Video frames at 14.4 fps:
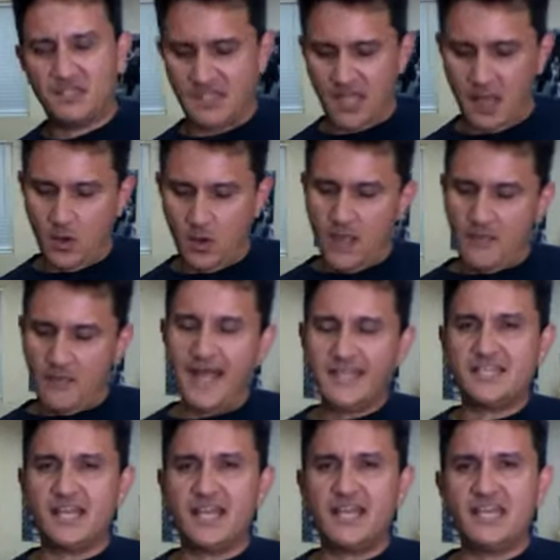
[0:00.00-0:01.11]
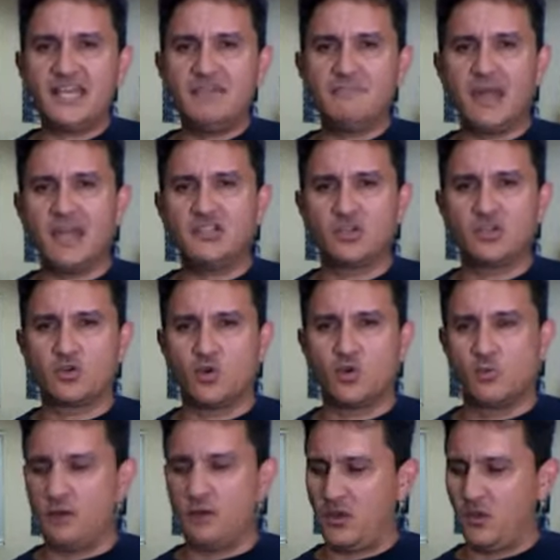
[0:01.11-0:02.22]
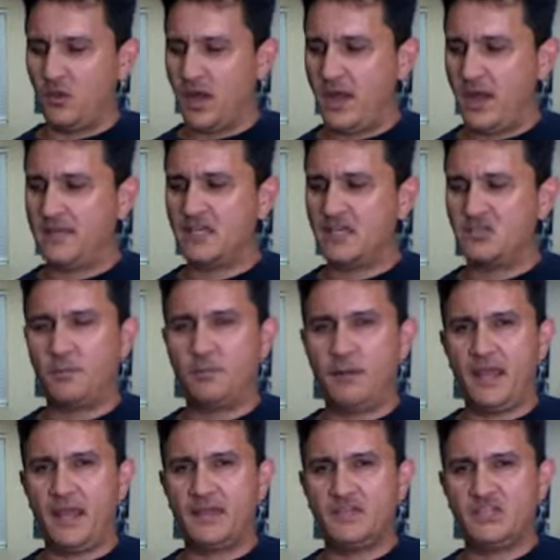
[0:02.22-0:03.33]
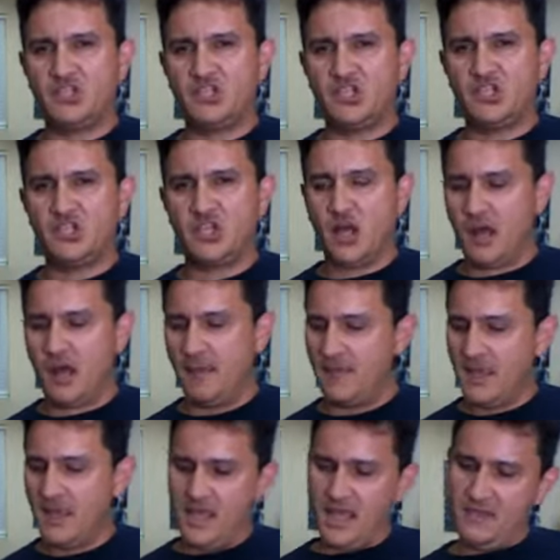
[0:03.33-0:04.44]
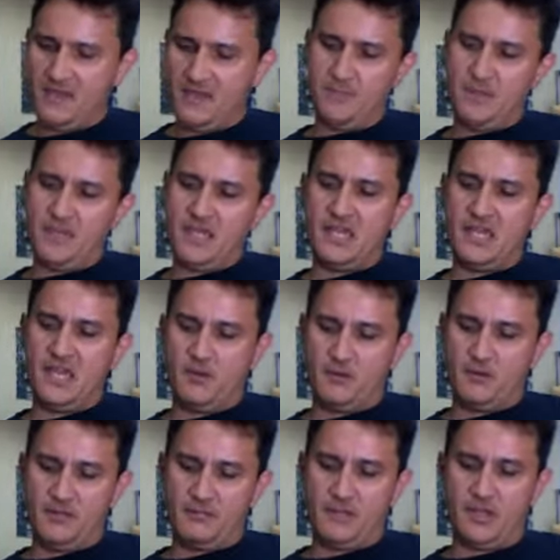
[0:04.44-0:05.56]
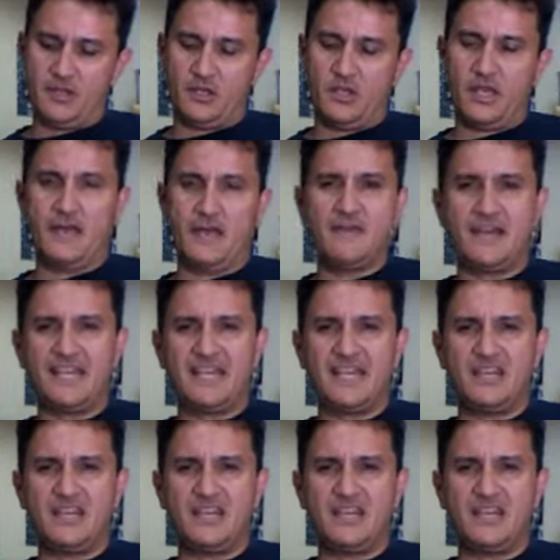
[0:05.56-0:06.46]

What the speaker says: So that's an E major chord, by the way, because we're playing the G sharp, the B here with my pinky, and then E.